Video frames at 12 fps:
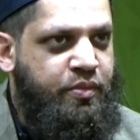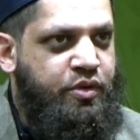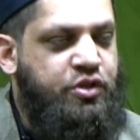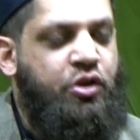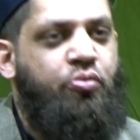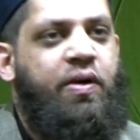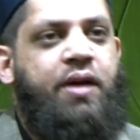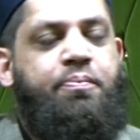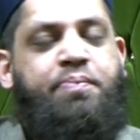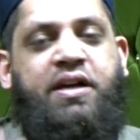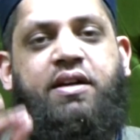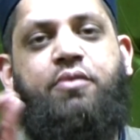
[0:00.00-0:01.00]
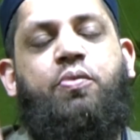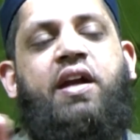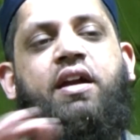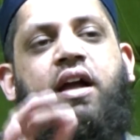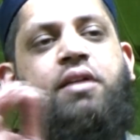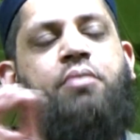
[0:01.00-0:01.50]
So,
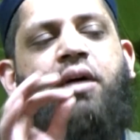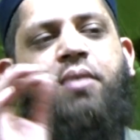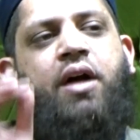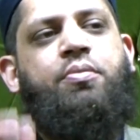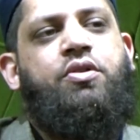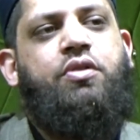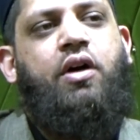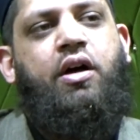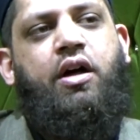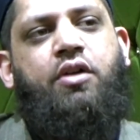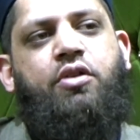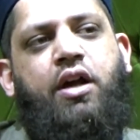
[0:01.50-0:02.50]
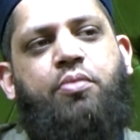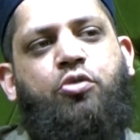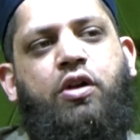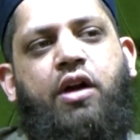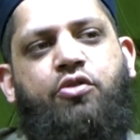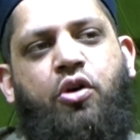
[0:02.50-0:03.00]
when Imam Ahmad Rida Khan
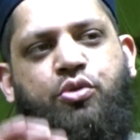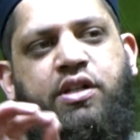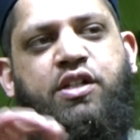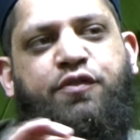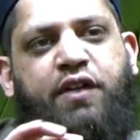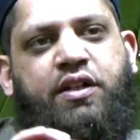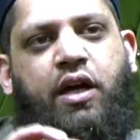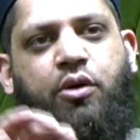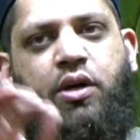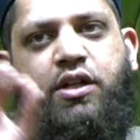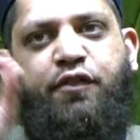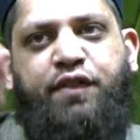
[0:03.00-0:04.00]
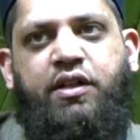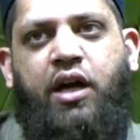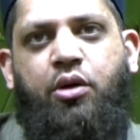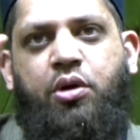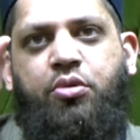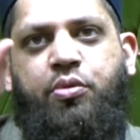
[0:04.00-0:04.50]
rahimahullah wrote his fatwa, the
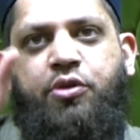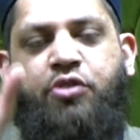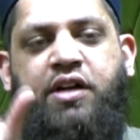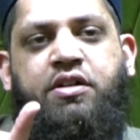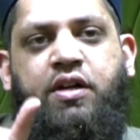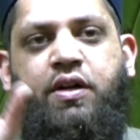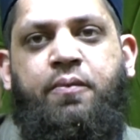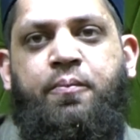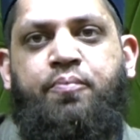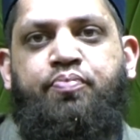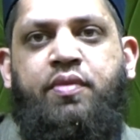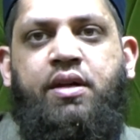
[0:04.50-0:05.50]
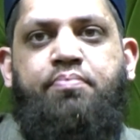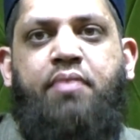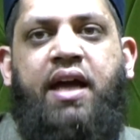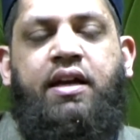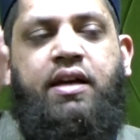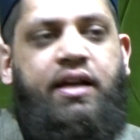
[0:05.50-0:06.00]
fatwa were written
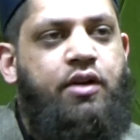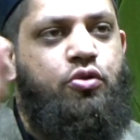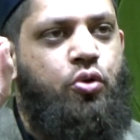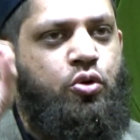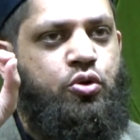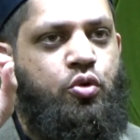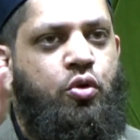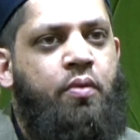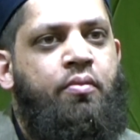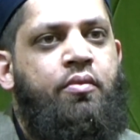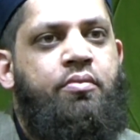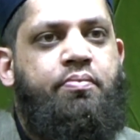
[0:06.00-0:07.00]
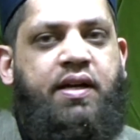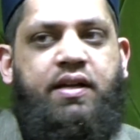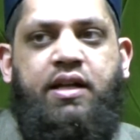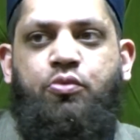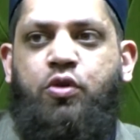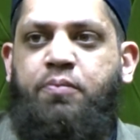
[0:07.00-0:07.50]
mainly in Urdu, but
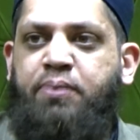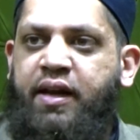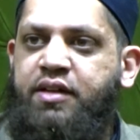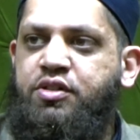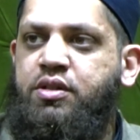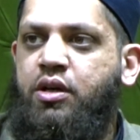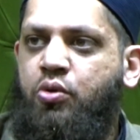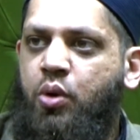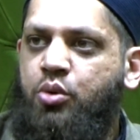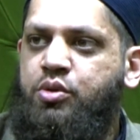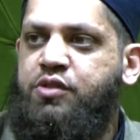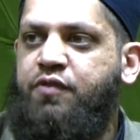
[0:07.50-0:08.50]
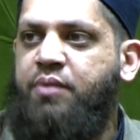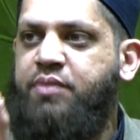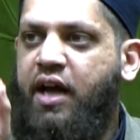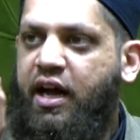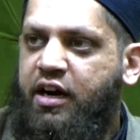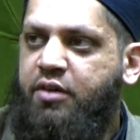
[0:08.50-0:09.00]
he would place the quotes from the
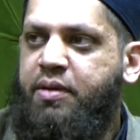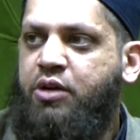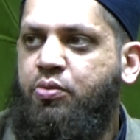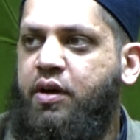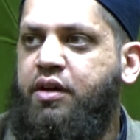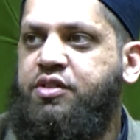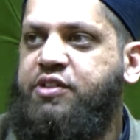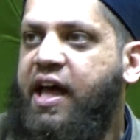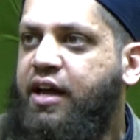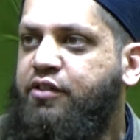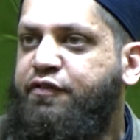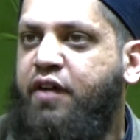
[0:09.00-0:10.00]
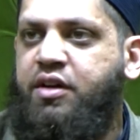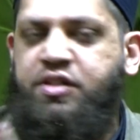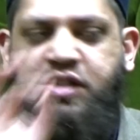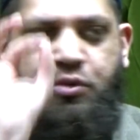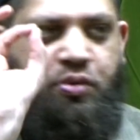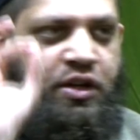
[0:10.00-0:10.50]
Arabic works and
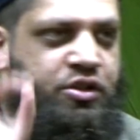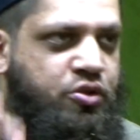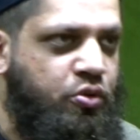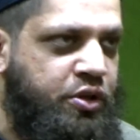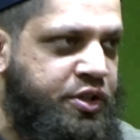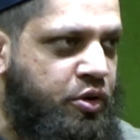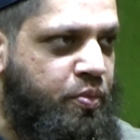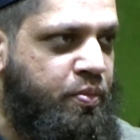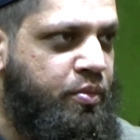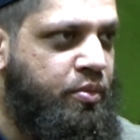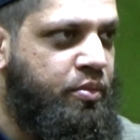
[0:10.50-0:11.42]
Farsi works also.